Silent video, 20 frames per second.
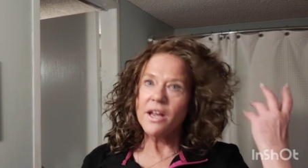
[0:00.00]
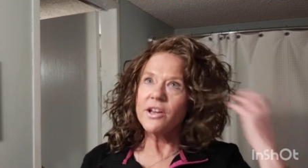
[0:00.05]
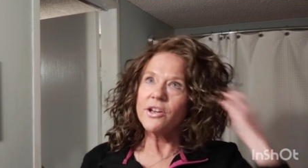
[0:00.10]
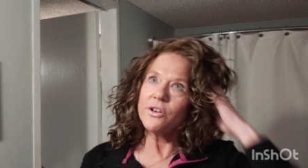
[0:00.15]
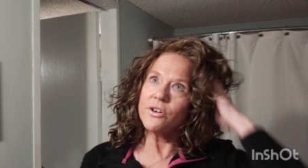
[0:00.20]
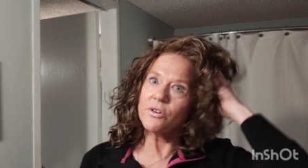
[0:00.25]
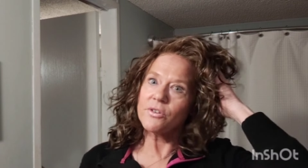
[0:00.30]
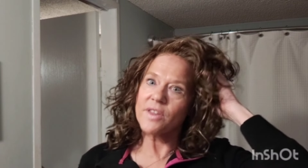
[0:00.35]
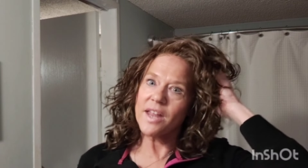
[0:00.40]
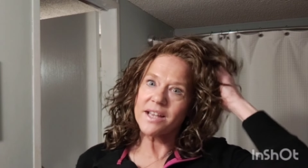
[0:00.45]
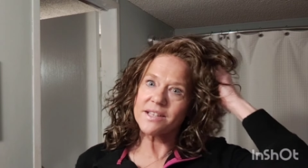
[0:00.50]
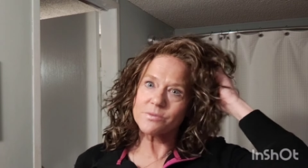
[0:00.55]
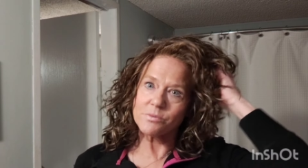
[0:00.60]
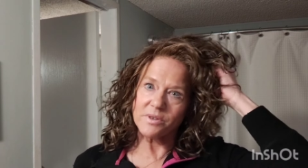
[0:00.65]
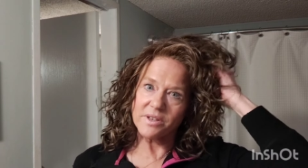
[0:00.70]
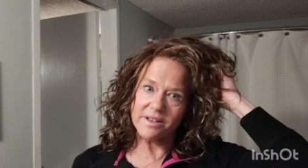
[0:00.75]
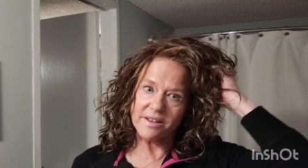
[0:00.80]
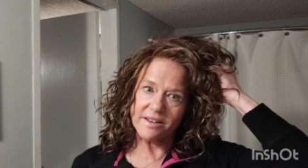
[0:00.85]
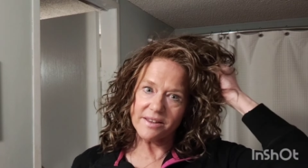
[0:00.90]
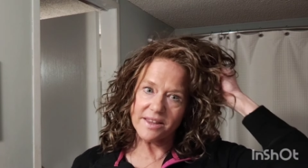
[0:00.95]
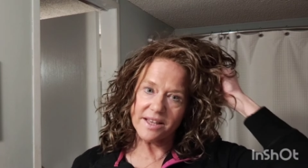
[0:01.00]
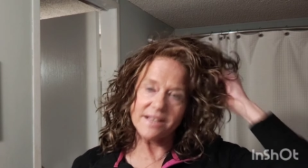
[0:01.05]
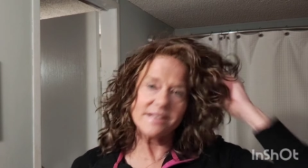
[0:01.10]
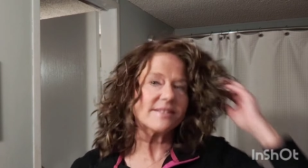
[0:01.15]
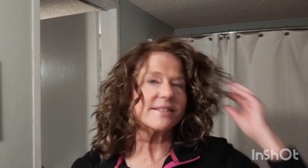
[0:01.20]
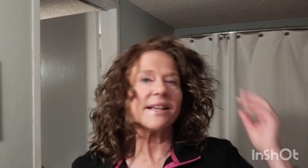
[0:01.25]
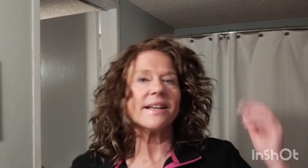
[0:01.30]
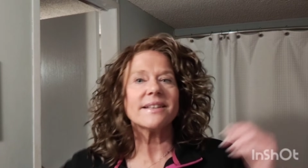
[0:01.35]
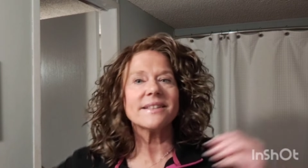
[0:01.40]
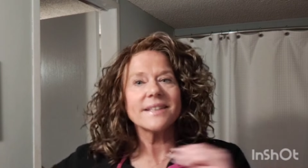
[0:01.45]
You know, that's one of the
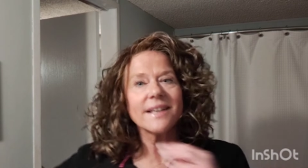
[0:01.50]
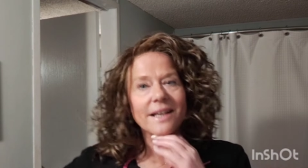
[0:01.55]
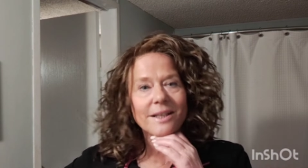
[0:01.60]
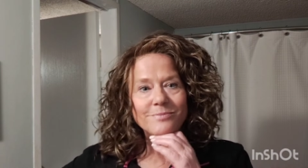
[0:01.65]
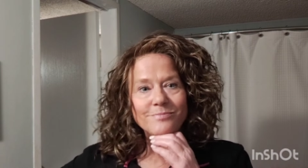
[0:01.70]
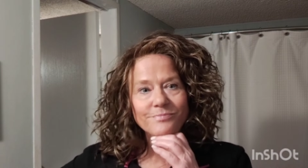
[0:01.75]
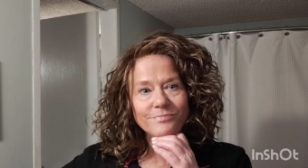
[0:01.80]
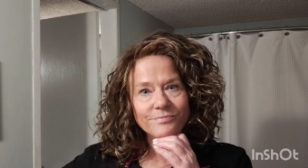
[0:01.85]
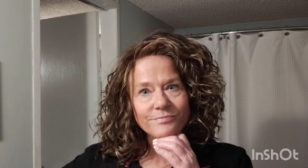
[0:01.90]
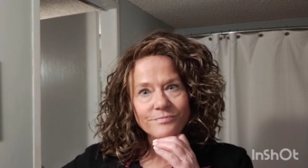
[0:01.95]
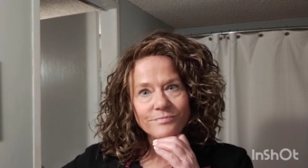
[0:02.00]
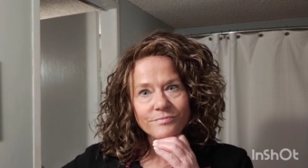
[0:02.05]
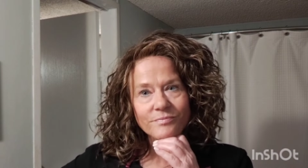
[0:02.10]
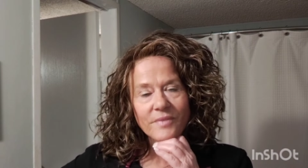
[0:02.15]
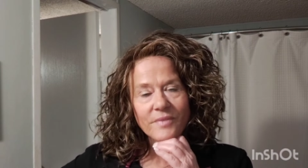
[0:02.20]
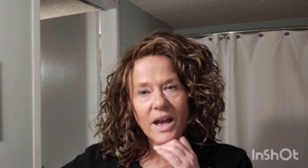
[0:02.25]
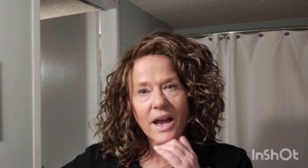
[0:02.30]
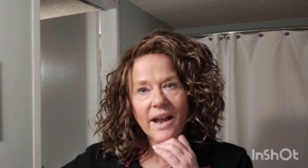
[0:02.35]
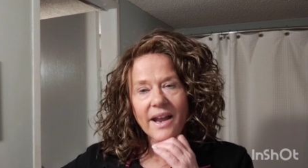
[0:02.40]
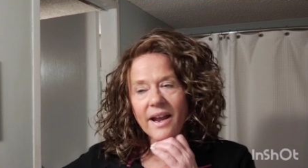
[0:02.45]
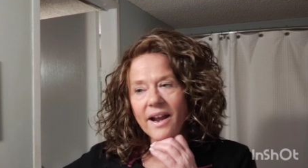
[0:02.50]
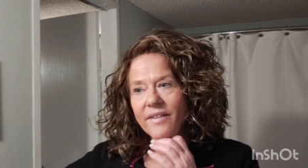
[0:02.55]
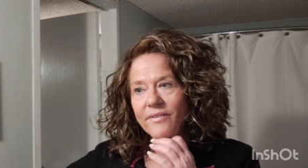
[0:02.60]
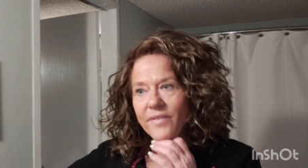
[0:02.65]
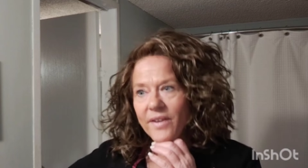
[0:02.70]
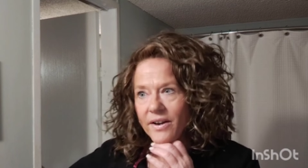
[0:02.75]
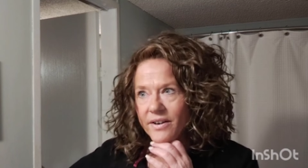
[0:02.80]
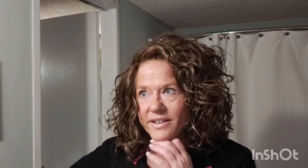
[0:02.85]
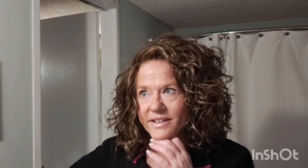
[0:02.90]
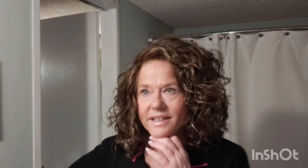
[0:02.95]
things that um, I, I,
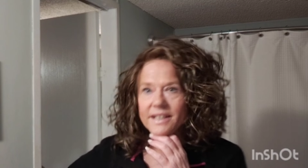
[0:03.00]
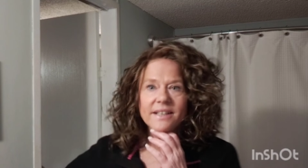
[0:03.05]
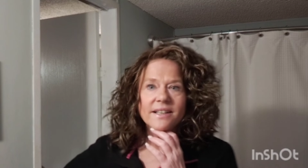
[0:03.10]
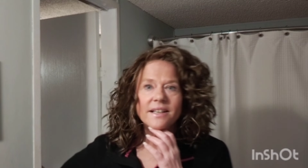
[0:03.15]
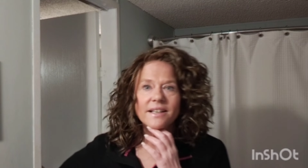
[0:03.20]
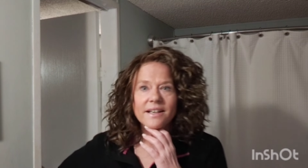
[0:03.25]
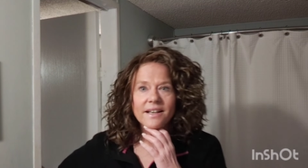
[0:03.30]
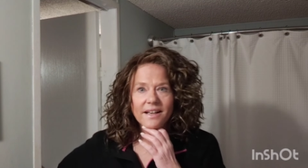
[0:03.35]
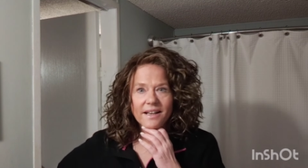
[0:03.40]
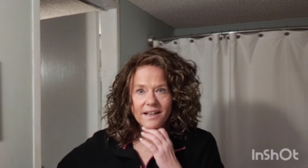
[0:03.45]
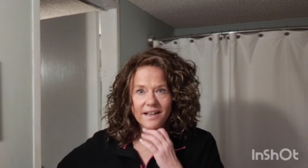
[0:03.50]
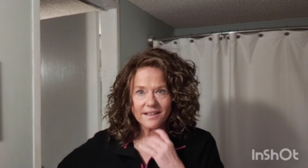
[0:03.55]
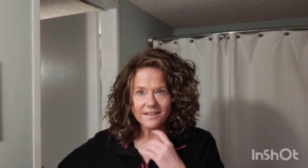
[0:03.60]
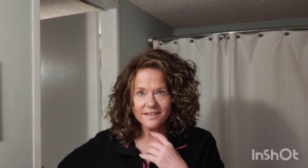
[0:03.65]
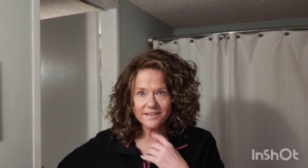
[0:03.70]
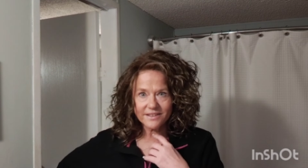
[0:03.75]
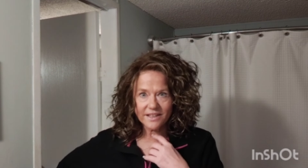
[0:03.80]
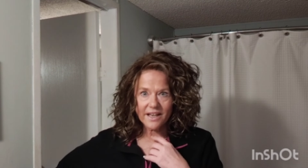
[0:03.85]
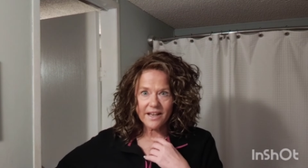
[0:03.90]
found uh,